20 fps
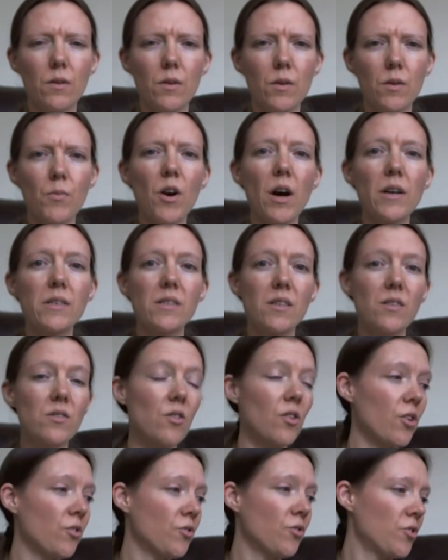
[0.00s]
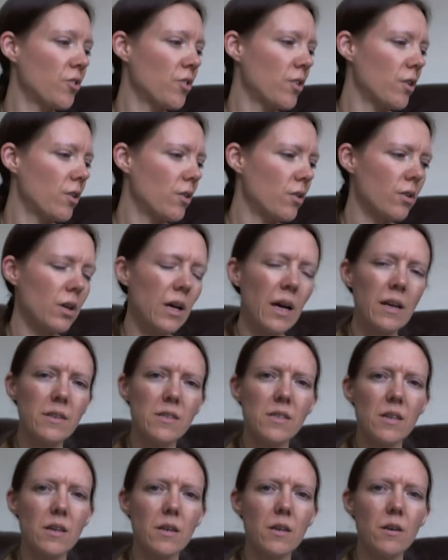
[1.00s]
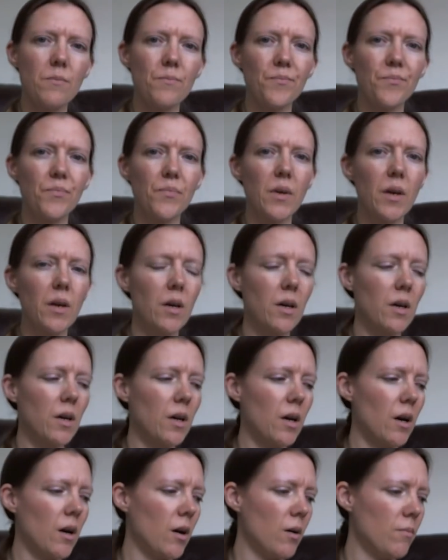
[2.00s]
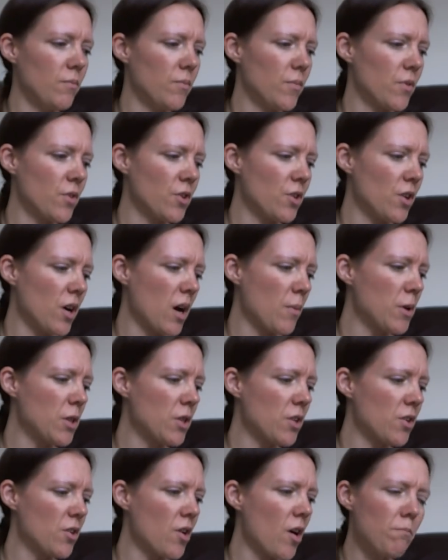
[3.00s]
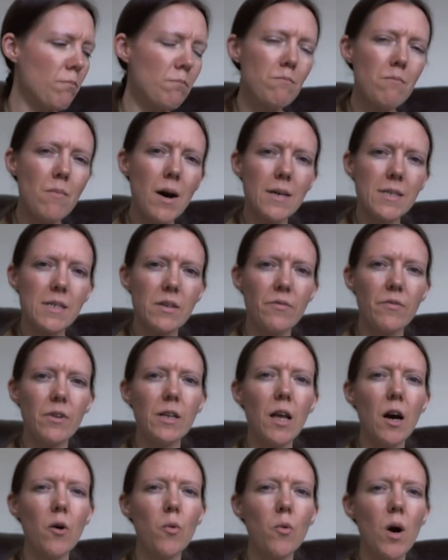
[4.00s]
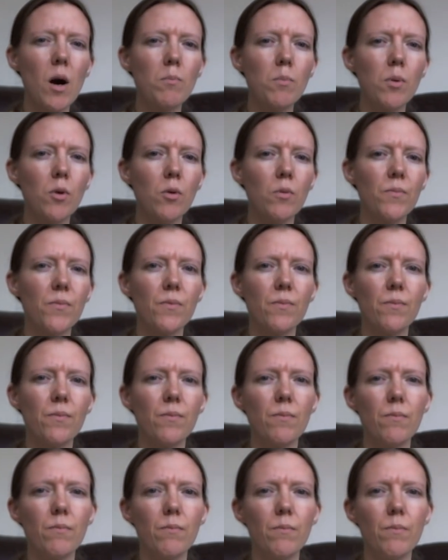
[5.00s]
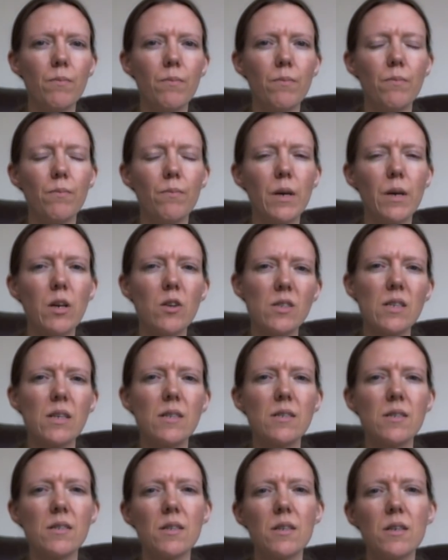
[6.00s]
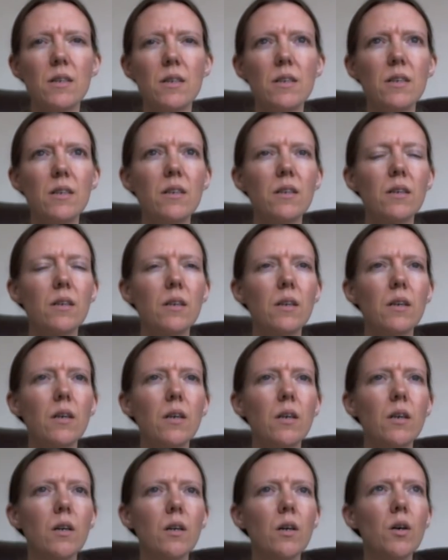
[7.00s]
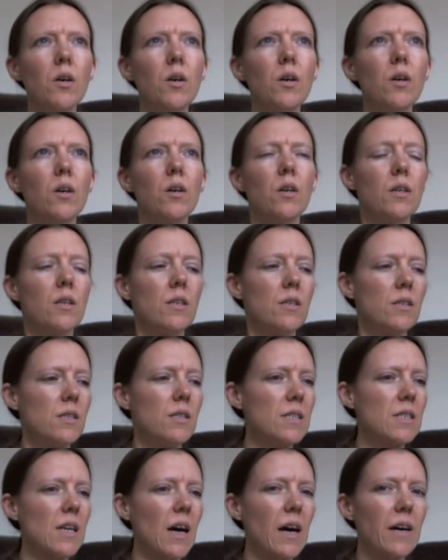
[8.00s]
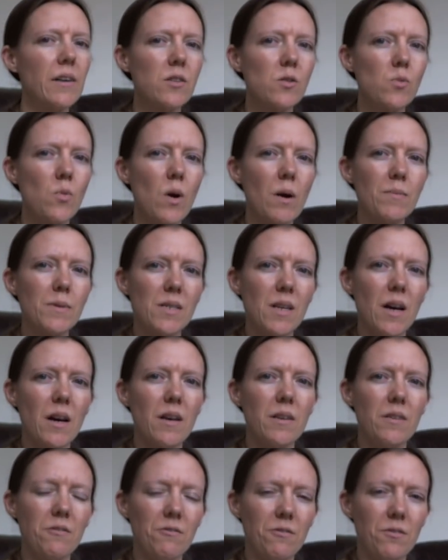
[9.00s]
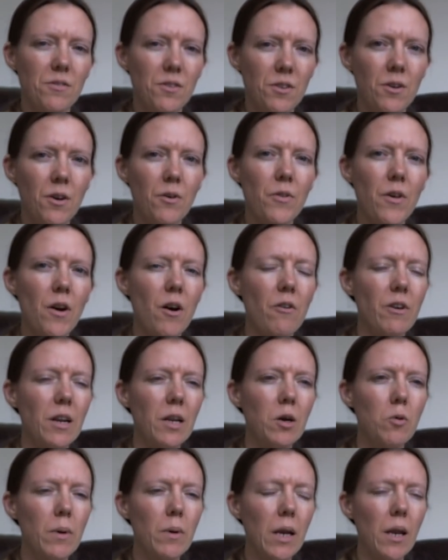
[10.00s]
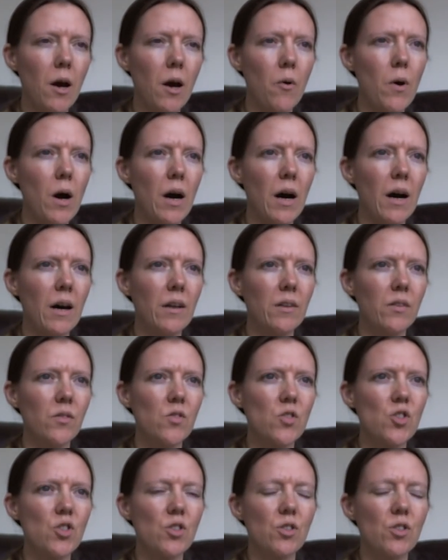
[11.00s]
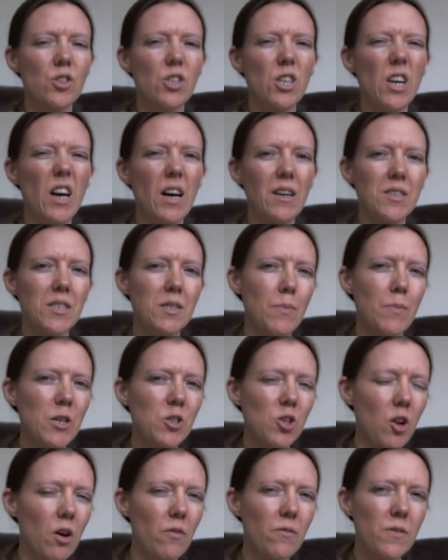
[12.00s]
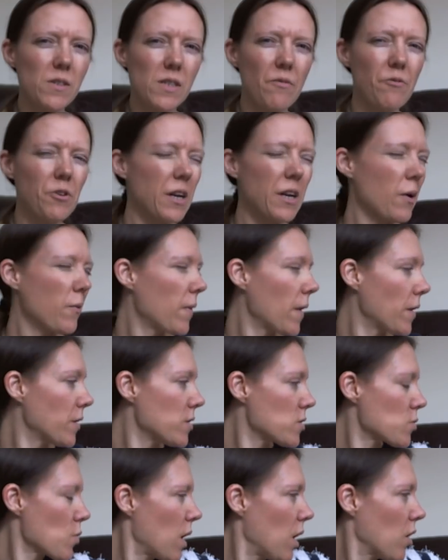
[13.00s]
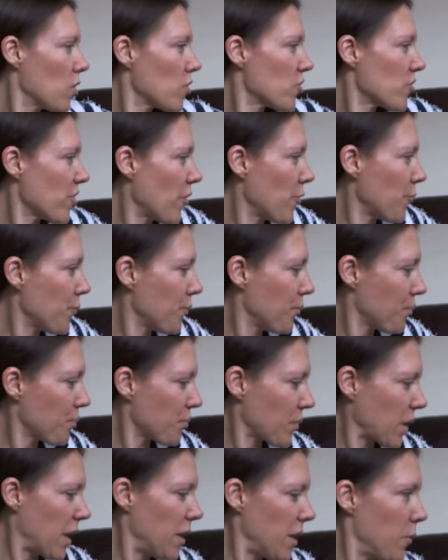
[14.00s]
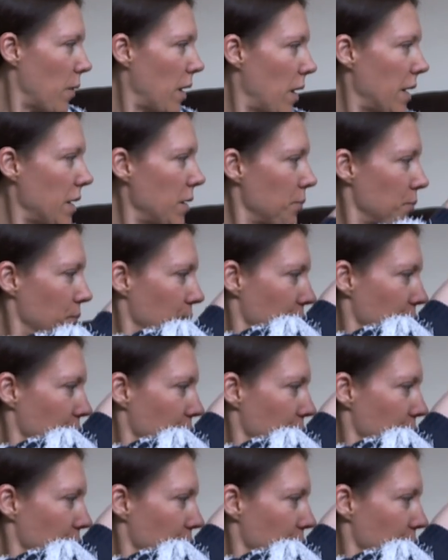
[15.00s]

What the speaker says: the prices on Etsy. I mean, they're not massively lower, but because it's the designer's website, they are a little bit lower, and she has special offers every now and then as well. So anyway,